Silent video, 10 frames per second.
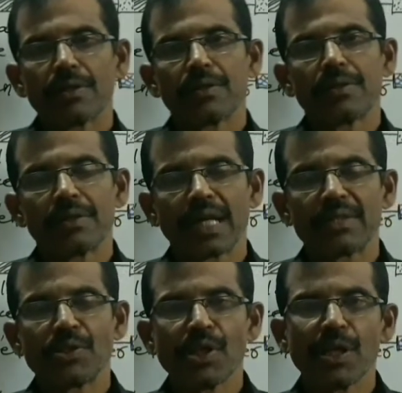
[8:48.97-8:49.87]
The
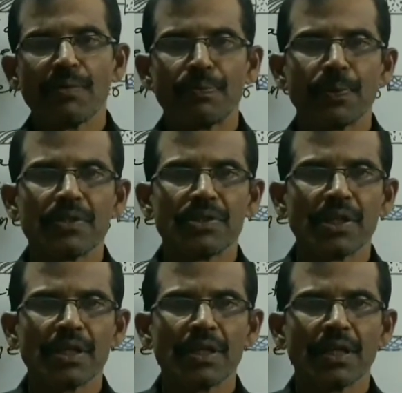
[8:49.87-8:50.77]
GFP
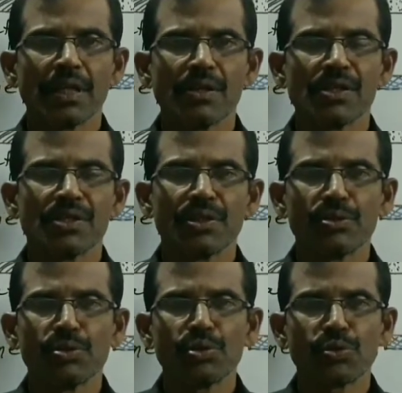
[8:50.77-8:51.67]
gene is
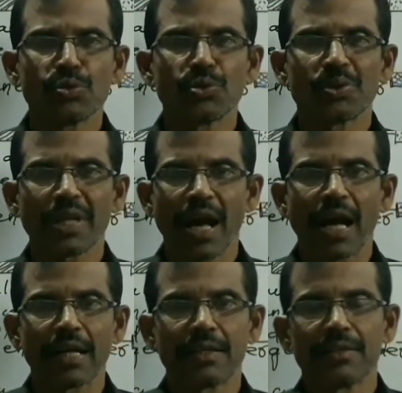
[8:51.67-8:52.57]
used to
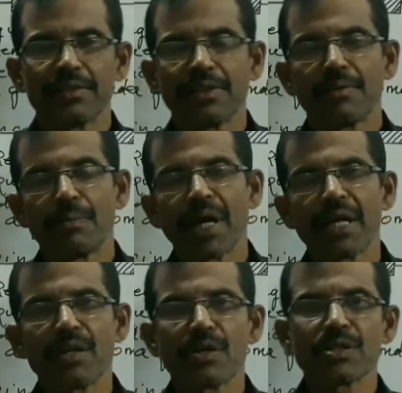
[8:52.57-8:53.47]
tag
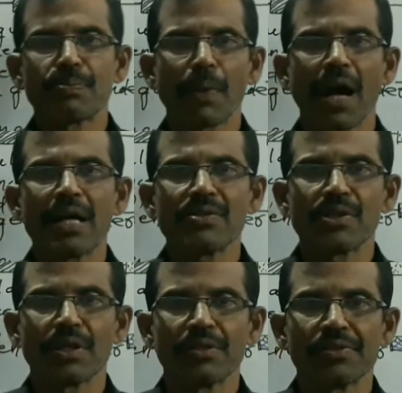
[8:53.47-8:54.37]
various plant
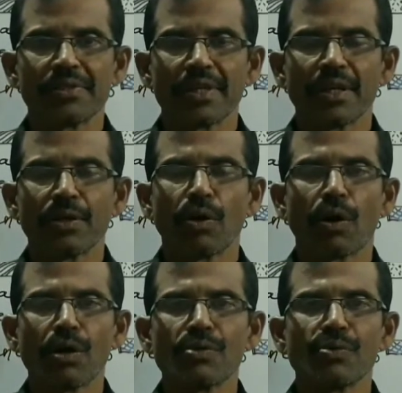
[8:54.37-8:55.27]
genes in
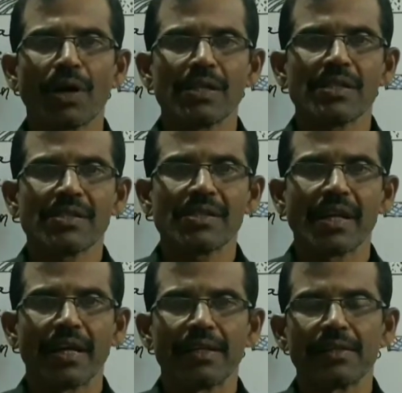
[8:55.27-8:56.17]
order to
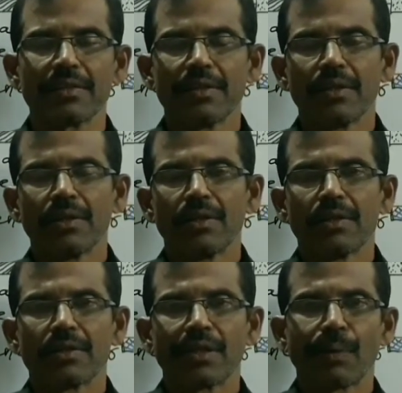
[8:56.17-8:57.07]
understand
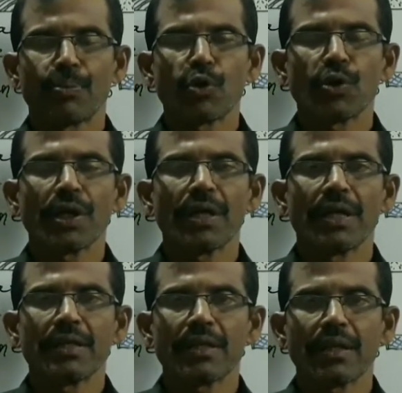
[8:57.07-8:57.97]
the protein
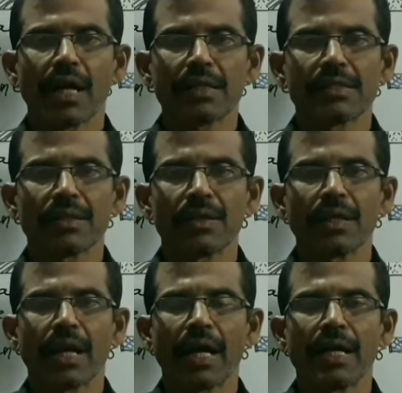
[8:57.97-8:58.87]

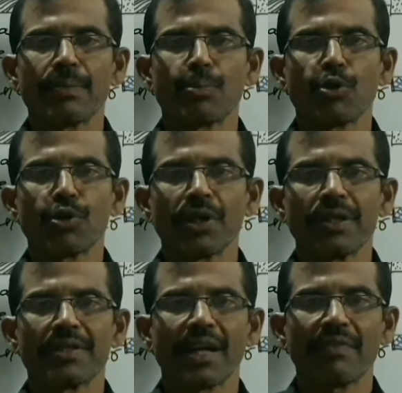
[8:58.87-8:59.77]
interaction and
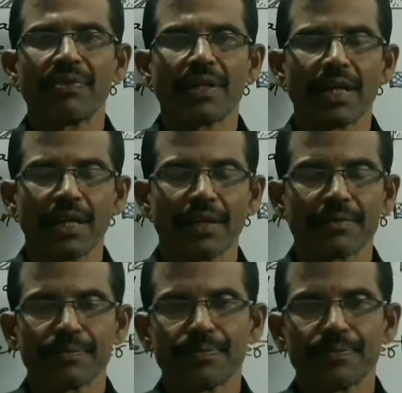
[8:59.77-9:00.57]
protein trafficking.